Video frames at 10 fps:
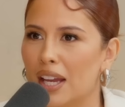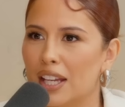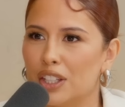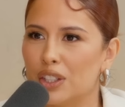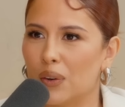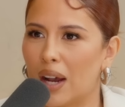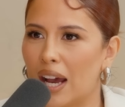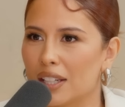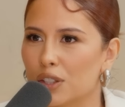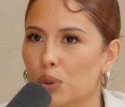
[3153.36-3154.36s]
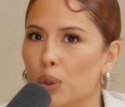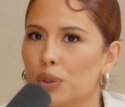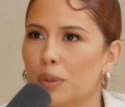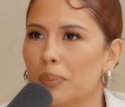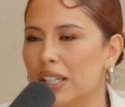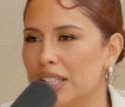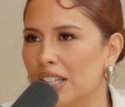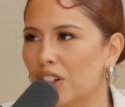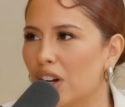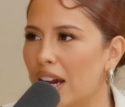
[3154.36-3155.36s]
how to grow your
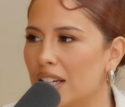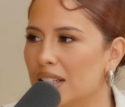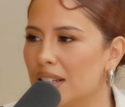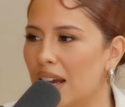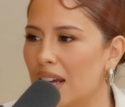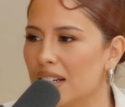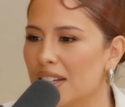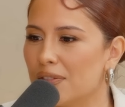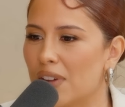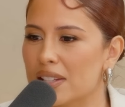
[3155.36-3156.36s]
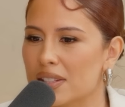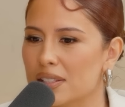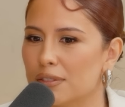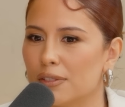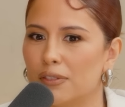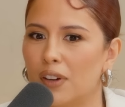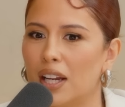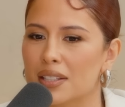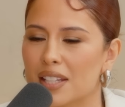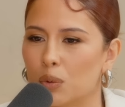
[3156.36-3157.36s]
money or how to invest in different
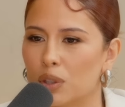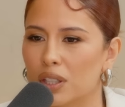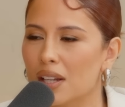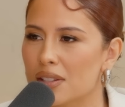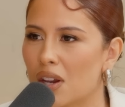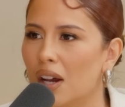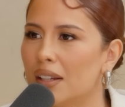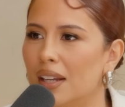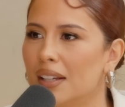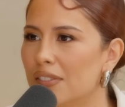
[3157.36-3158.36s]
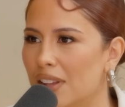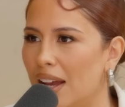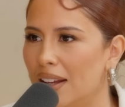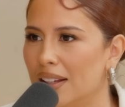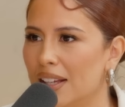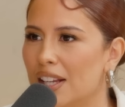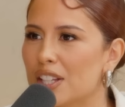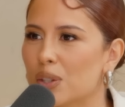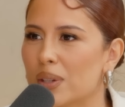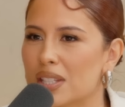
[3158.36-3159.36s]
funds. Like we're not taught none of that.
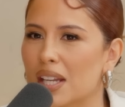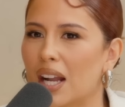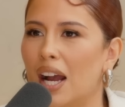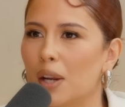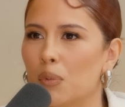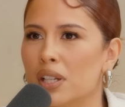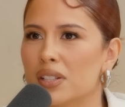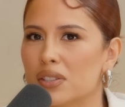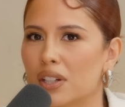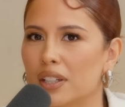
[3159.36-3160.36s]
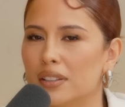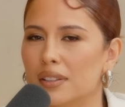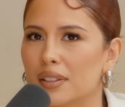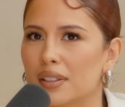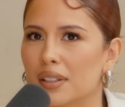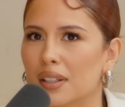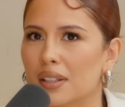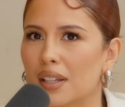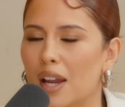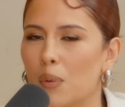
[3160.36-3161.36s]
So it's like, I want to start
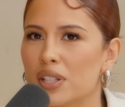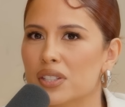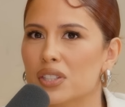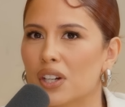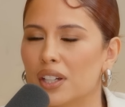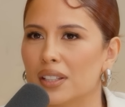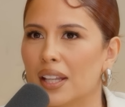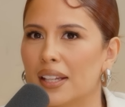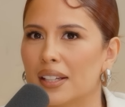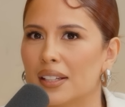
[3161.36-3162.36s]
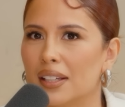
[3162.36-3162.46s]
like,